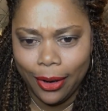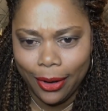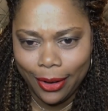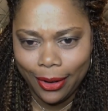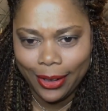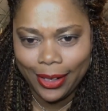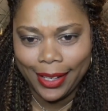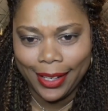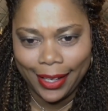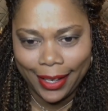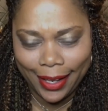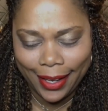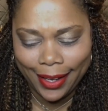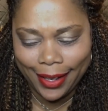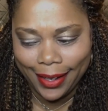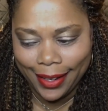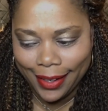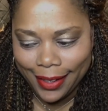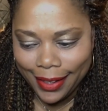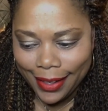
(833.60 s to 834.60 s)

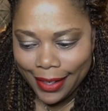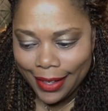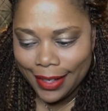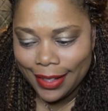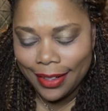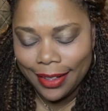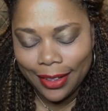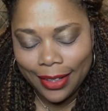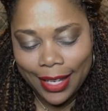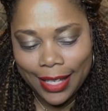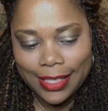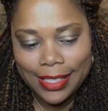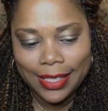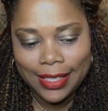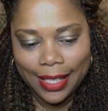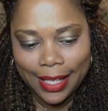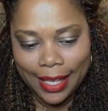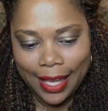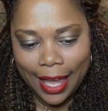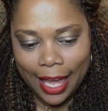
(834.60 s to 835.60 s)
Okay, you know, like she
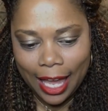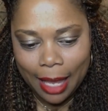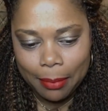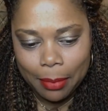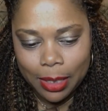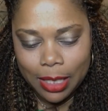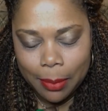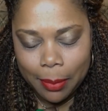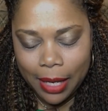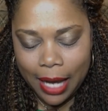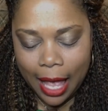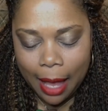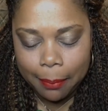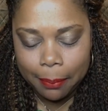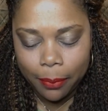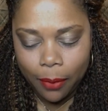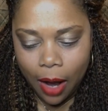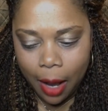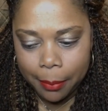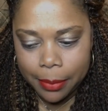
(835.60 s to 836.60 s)
did Amy to my I
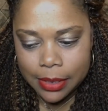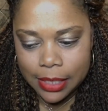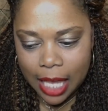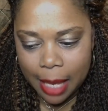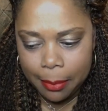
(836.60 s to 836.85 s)
promise.